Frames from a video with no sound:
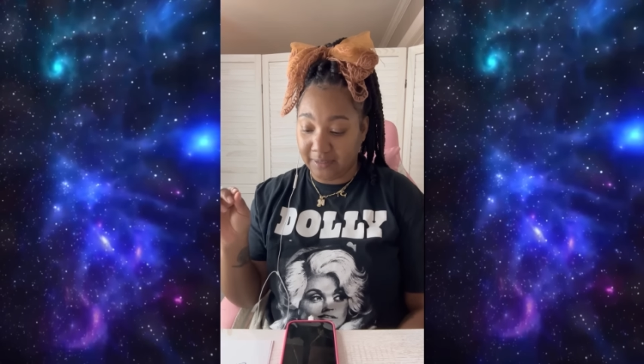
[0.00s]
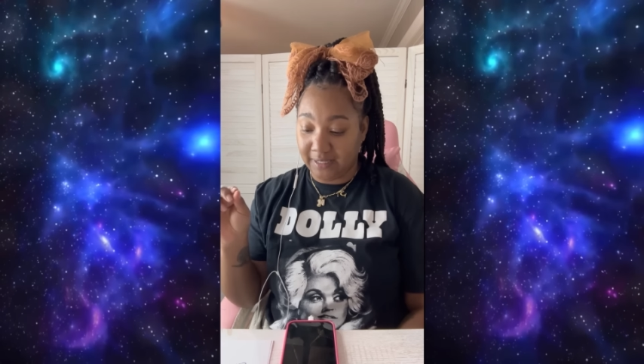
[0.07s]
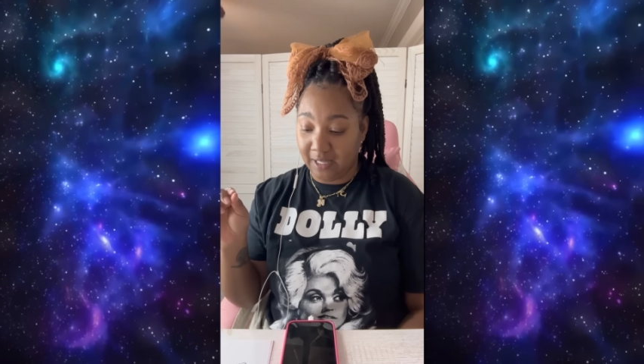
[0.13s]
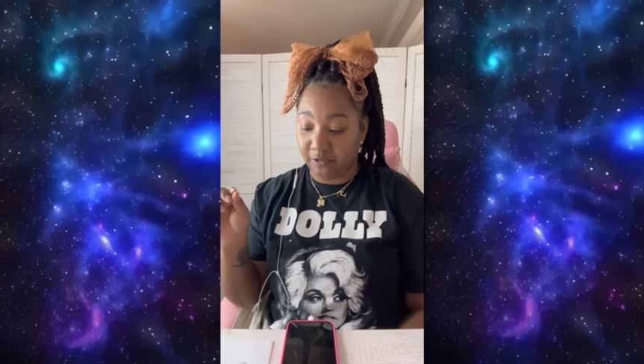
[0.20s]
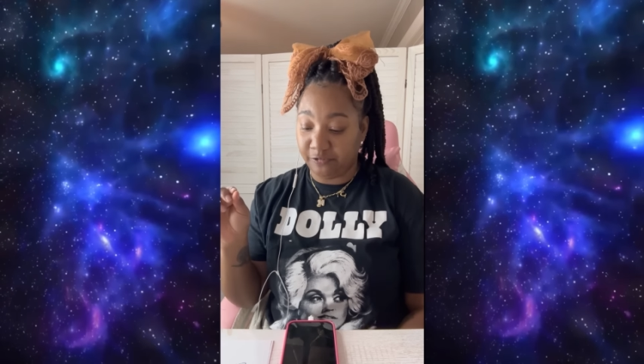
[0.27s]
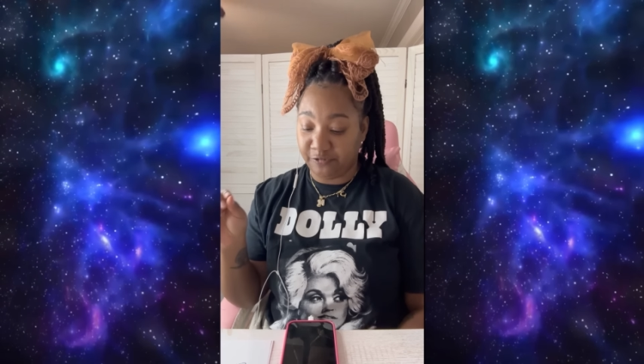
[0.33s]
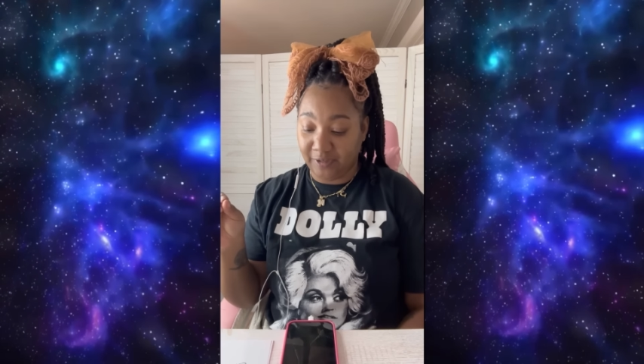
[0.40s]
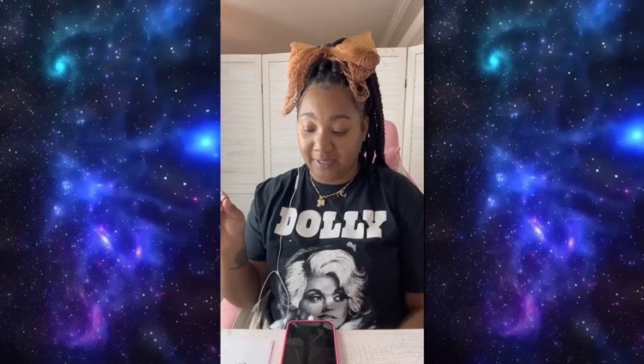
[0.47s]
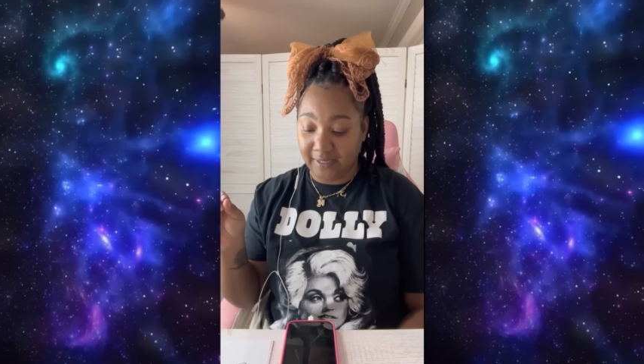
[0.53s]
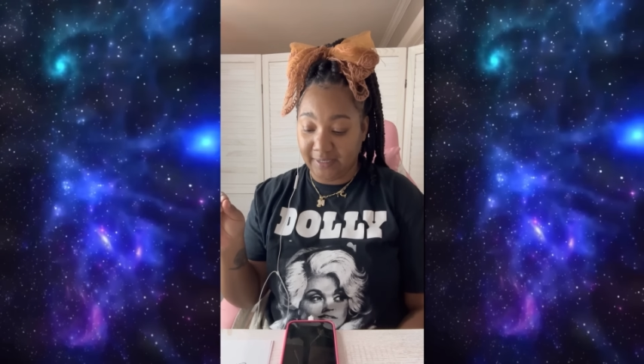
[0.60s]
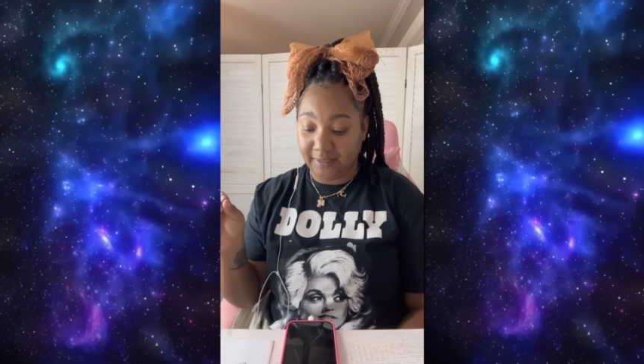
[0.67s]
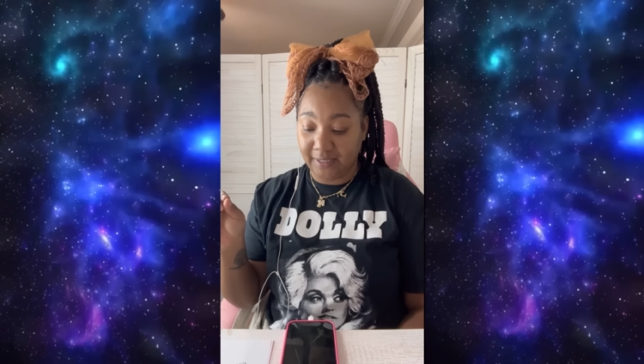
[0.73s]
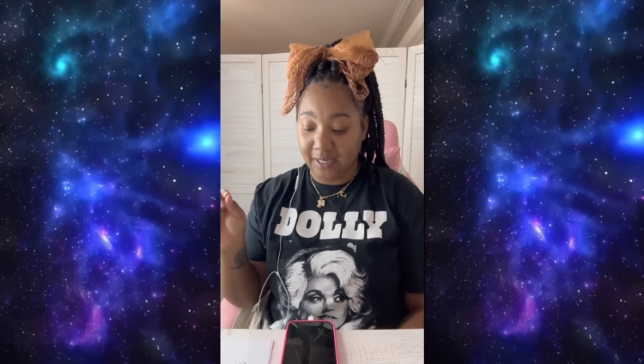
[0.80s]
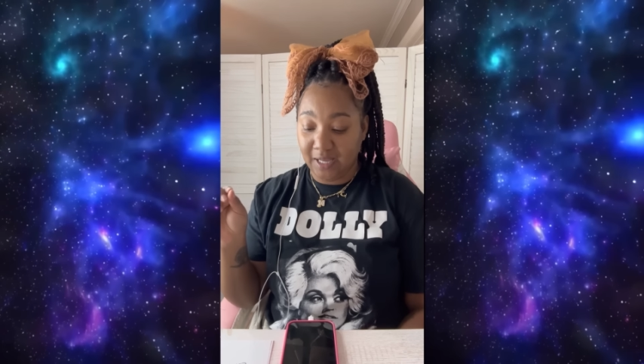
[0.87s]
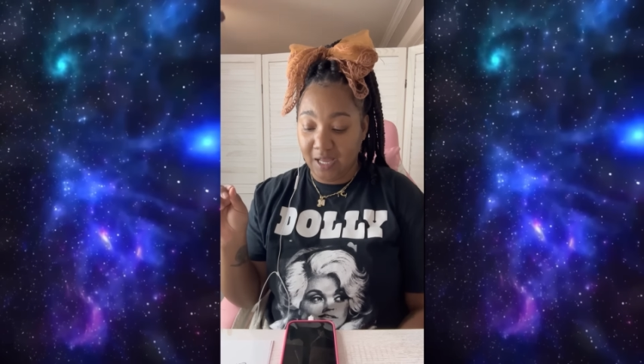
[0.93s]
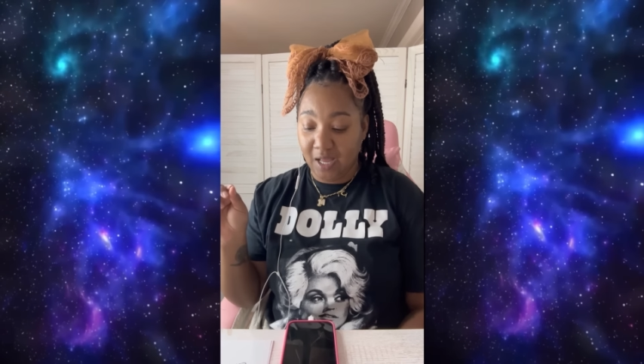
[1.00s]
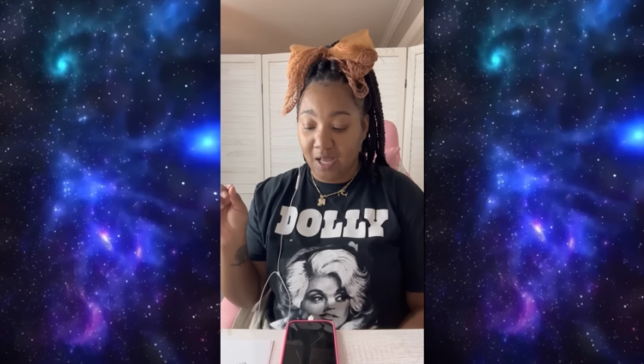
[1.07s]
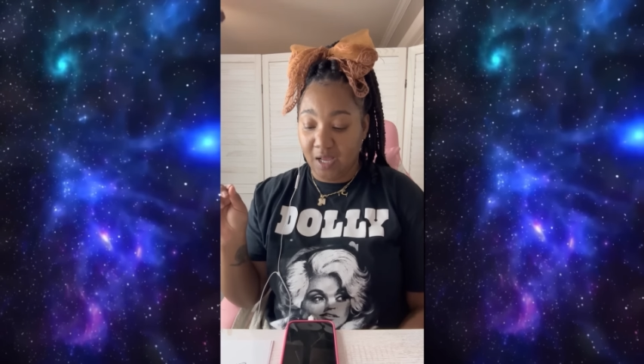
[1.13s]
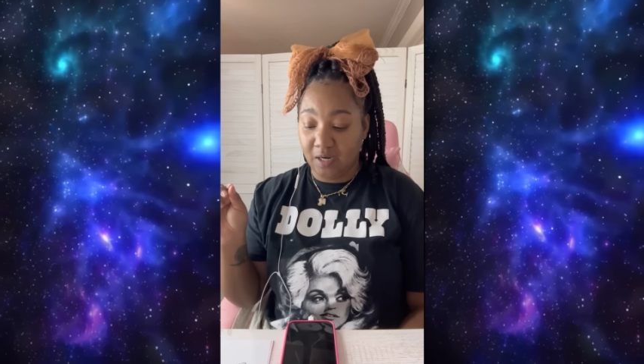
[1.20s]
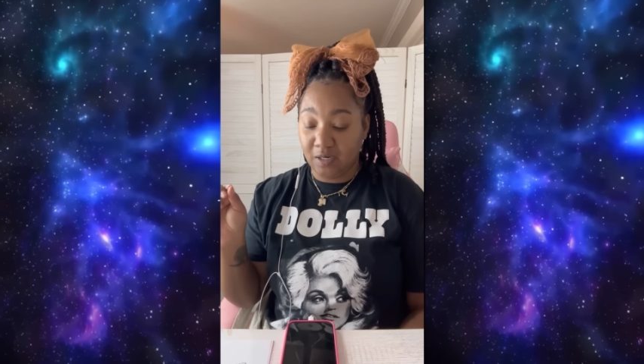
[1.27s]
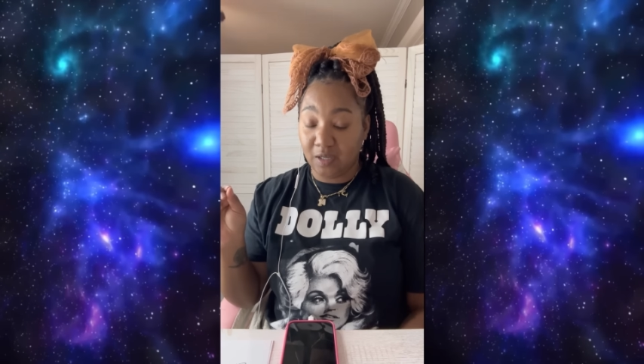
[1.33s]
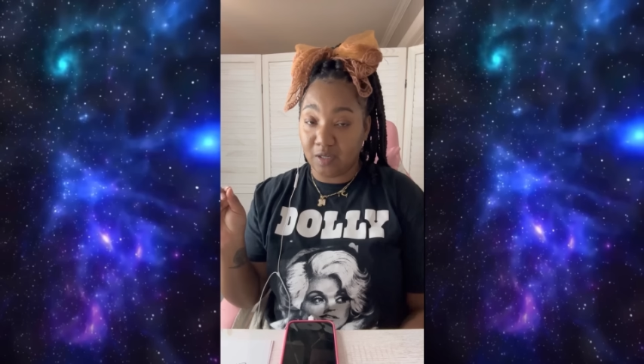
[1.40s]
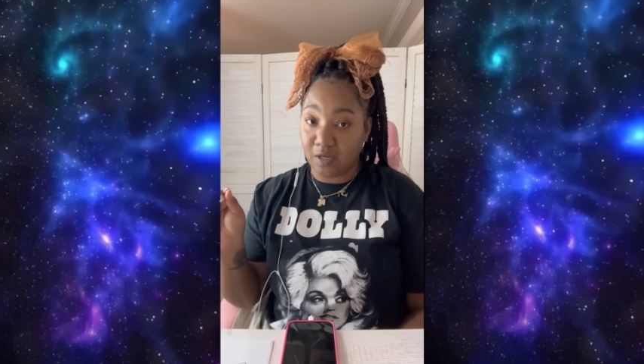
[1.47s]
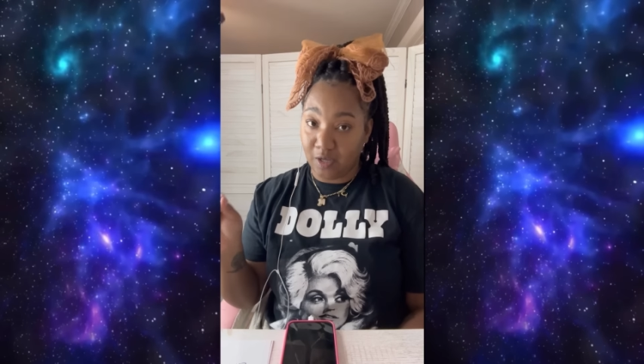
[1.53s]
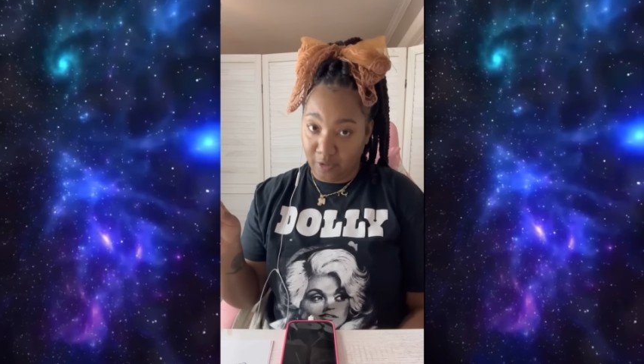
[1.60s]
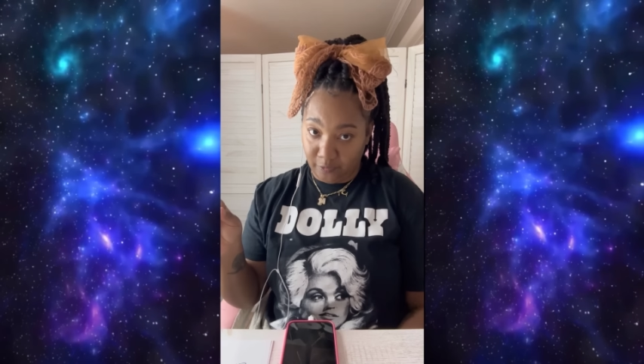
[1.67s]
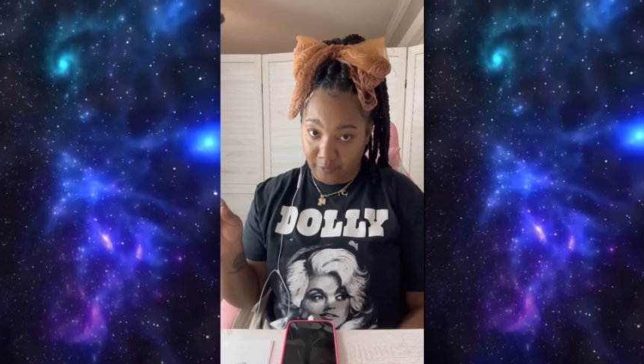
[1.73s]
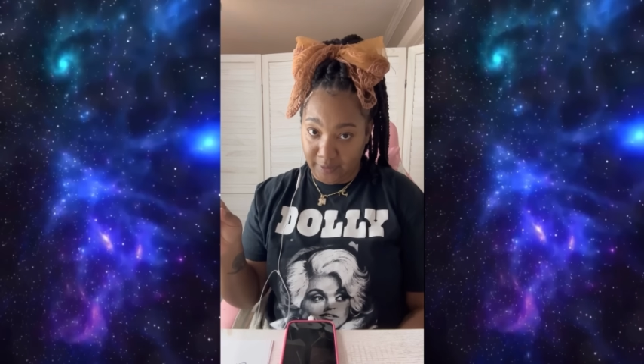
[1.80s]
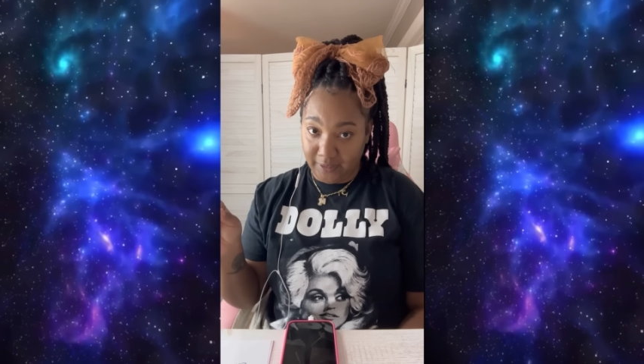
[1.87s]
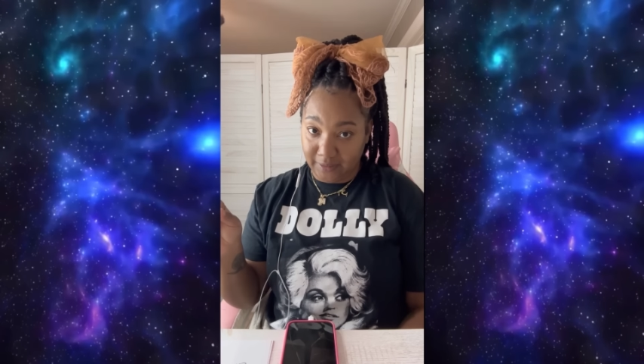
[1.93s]
delphine
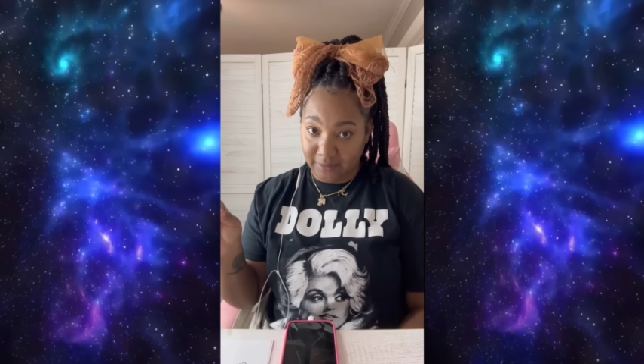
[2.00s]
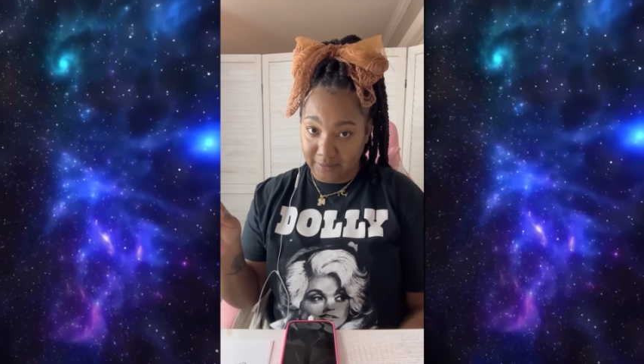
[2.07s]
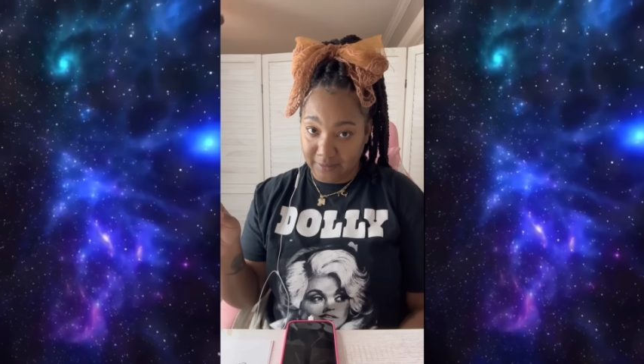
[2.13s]
LaLaurie.